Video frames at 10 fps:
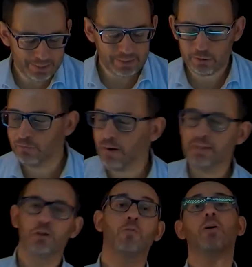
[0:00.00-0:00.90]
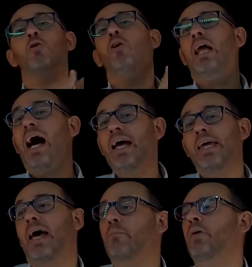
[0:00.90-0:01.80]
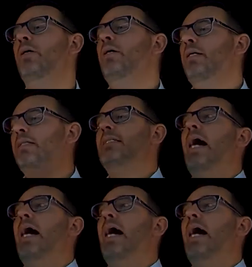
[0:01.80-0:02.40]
it to find the overall IM, this